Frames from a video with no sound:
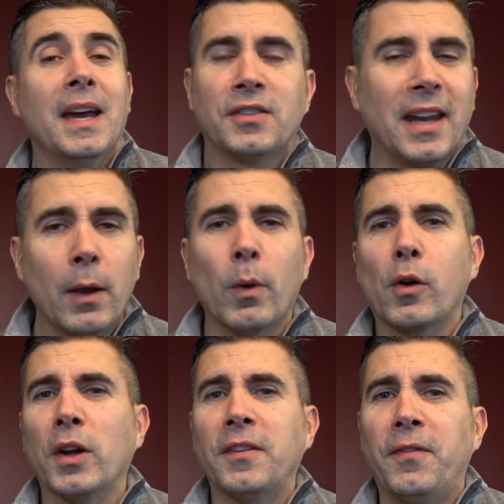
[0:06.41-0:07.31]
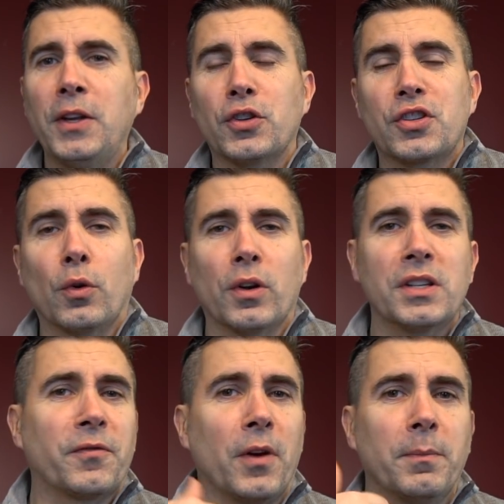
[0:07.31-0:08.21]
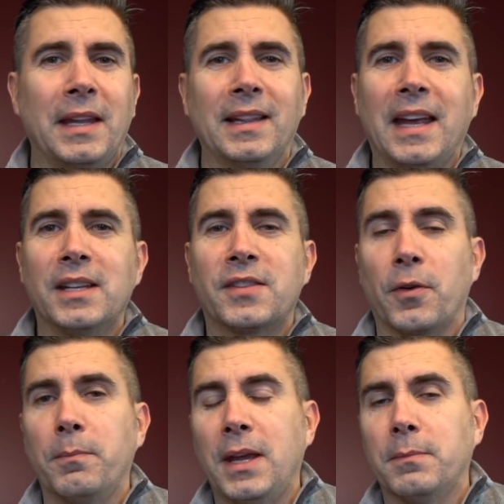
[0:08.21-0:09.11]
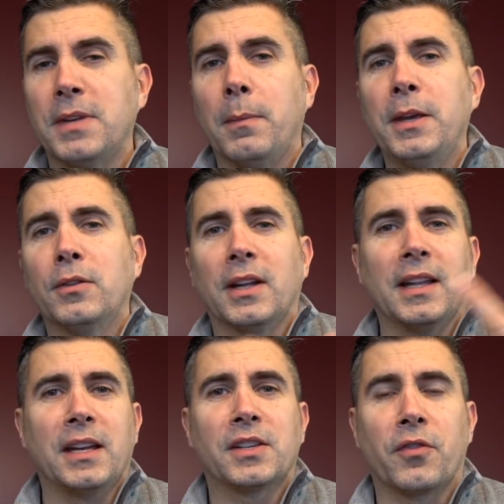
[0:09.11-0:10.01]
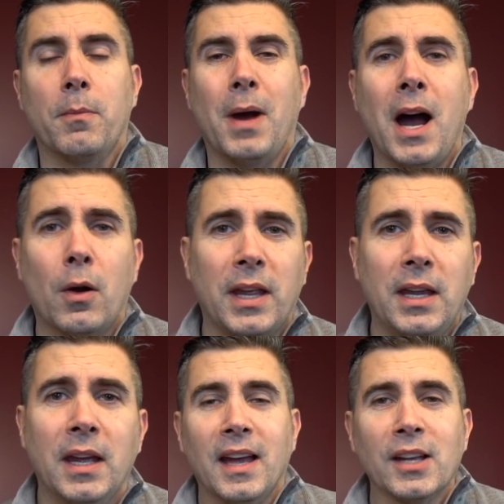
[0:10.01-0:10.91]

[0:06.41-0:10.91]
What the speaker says: Today we're going to feature stories from the latest from BMW, the latest from Audi,